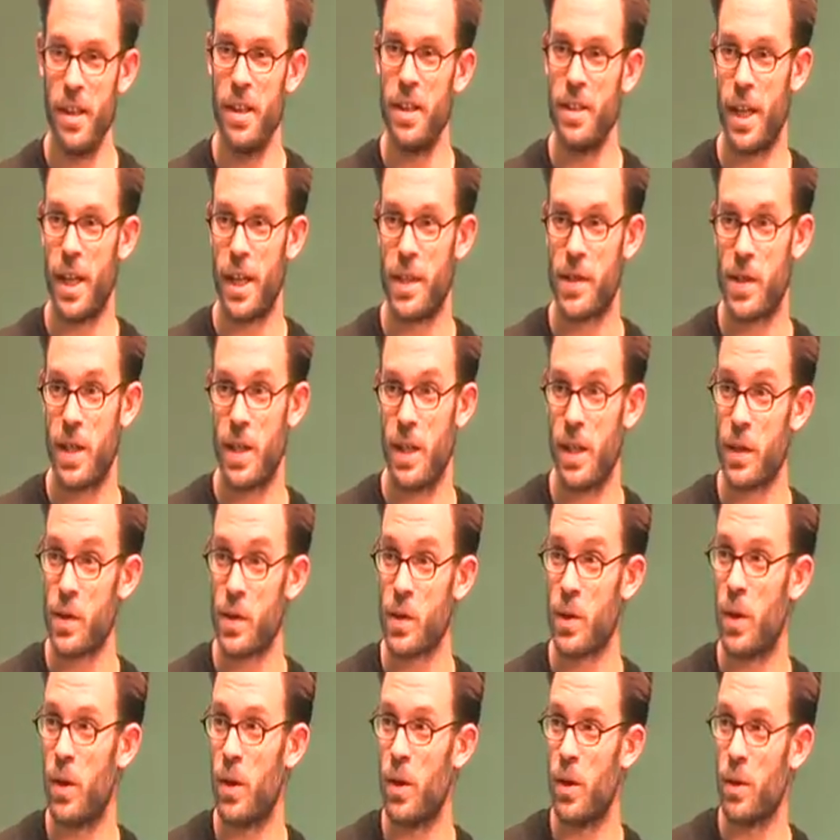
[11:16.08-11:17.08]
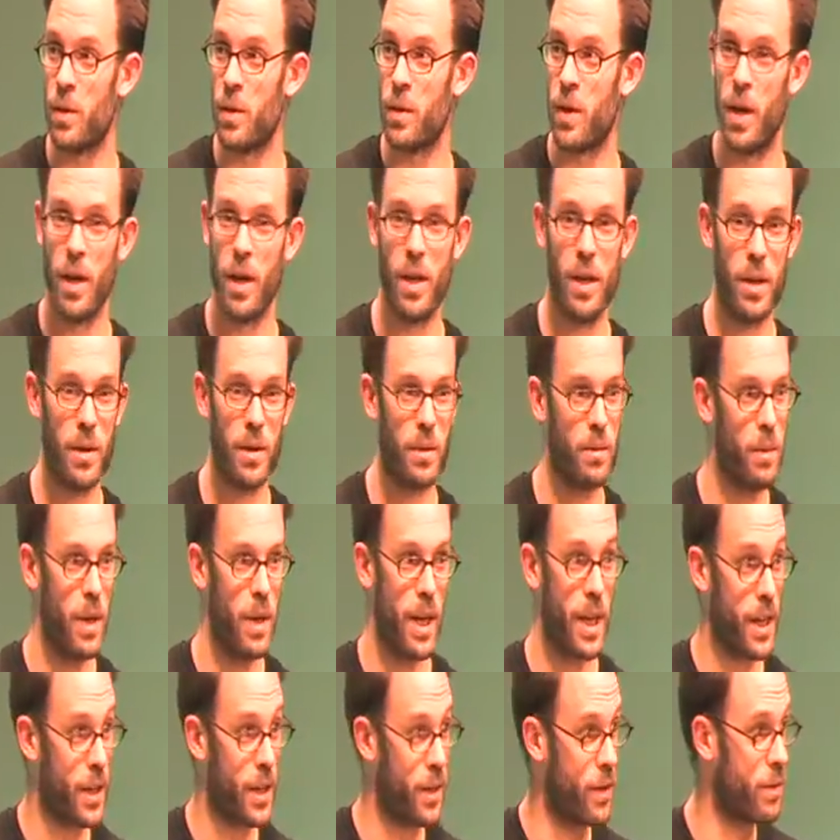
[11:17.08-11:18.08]
next year, so
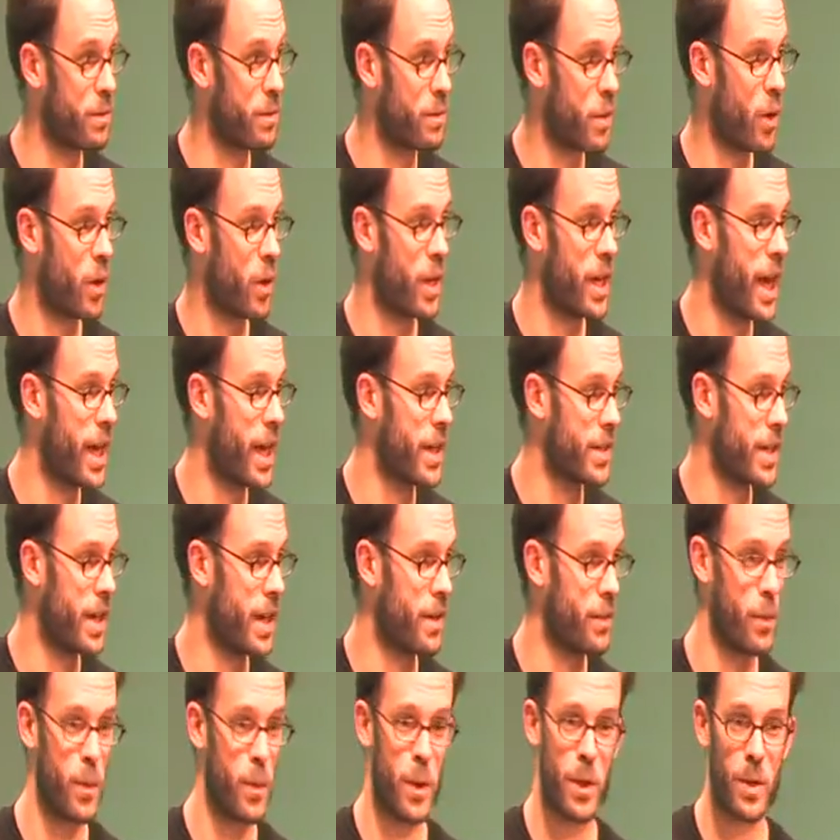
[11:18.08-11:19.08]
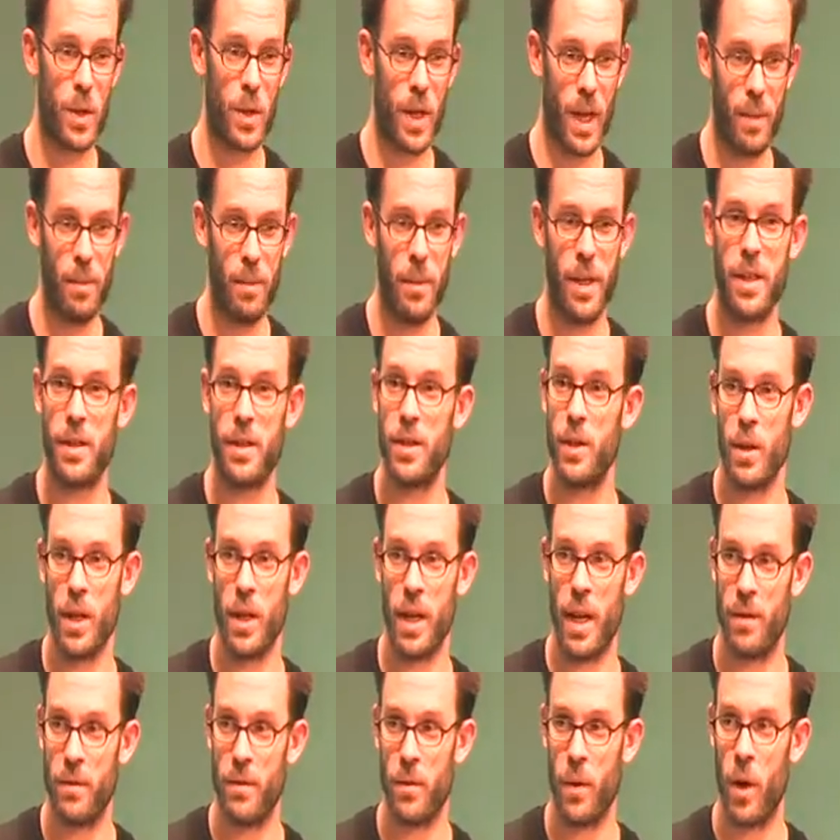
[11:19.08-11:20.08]
I can only ask everyone to come, and you'll
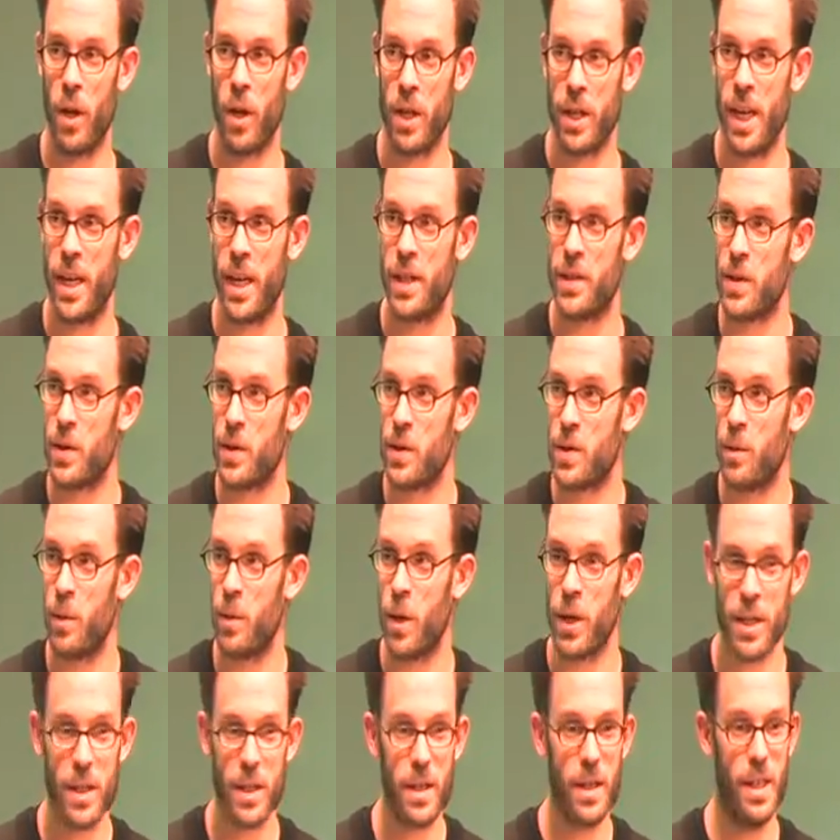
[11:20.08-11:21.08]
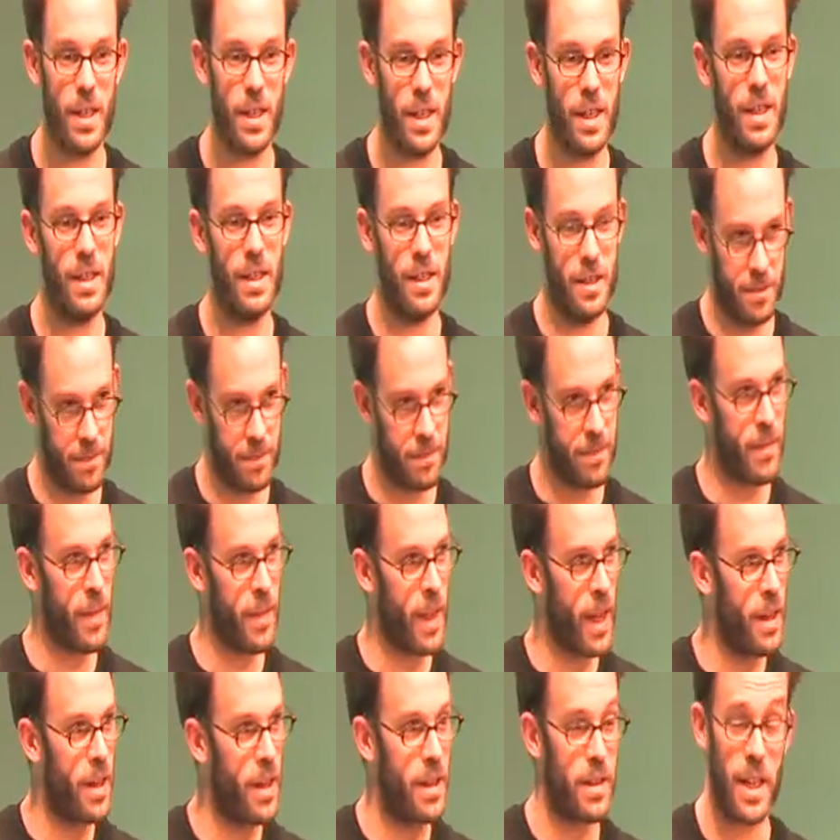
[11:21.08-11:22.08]
have all the answers you want.
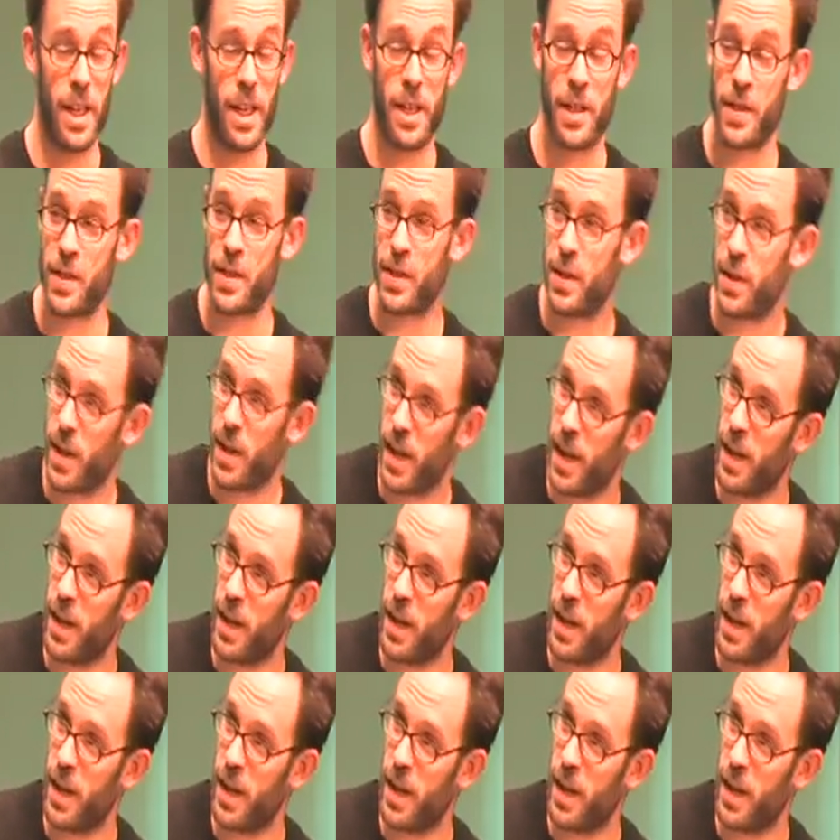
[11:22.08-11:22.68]
Thanks.